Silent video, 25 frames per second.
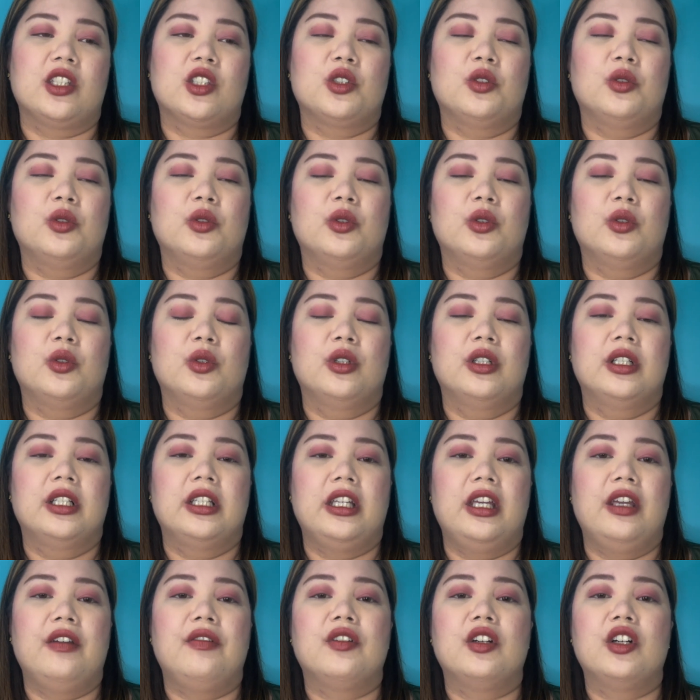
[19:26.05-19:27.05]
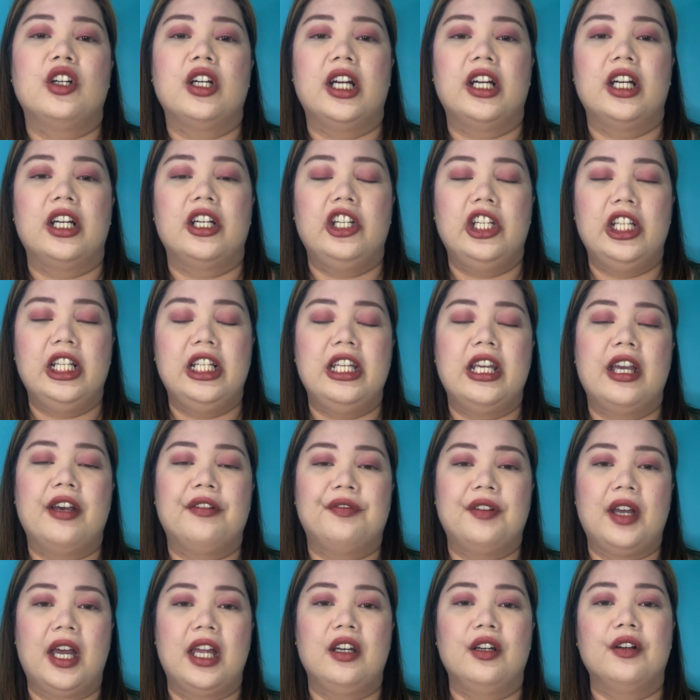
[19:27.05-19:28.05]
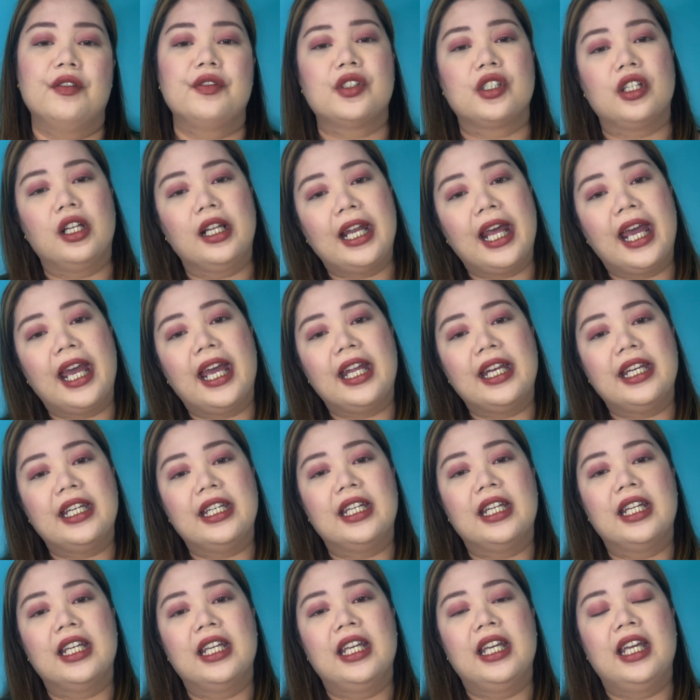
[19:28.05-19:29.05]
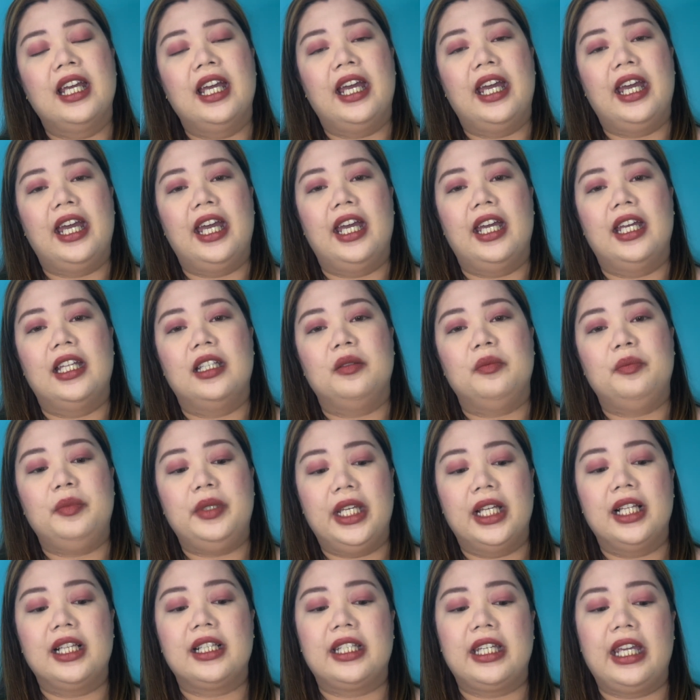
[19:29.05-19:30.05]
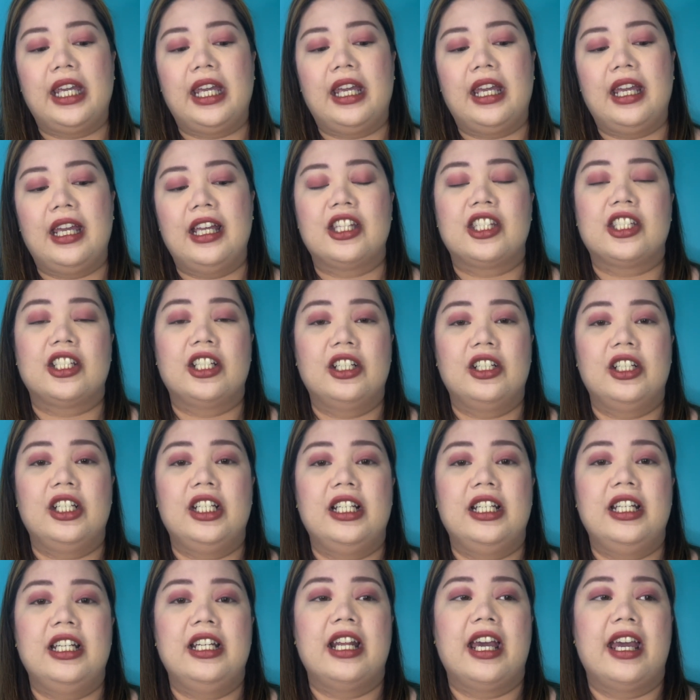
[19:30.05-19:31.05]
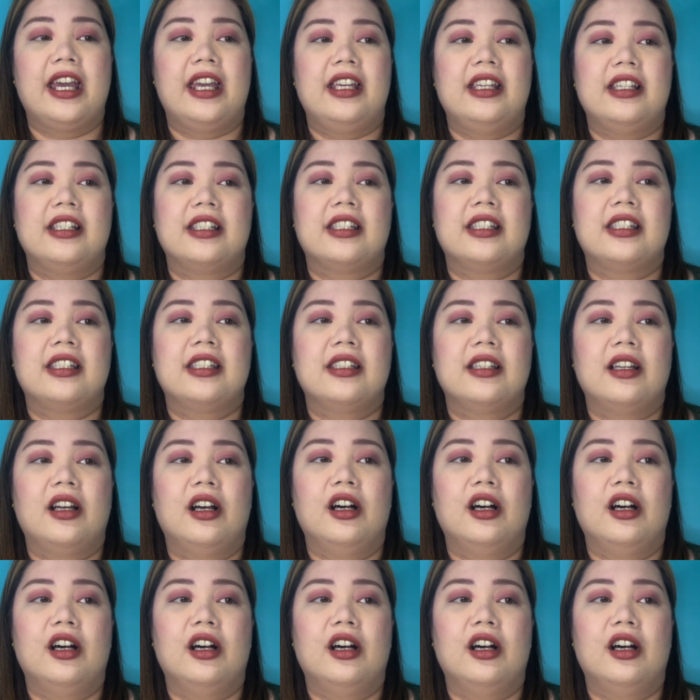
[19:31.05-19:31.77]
So, if you're really a fan of Solenn and BLK, it's a really nice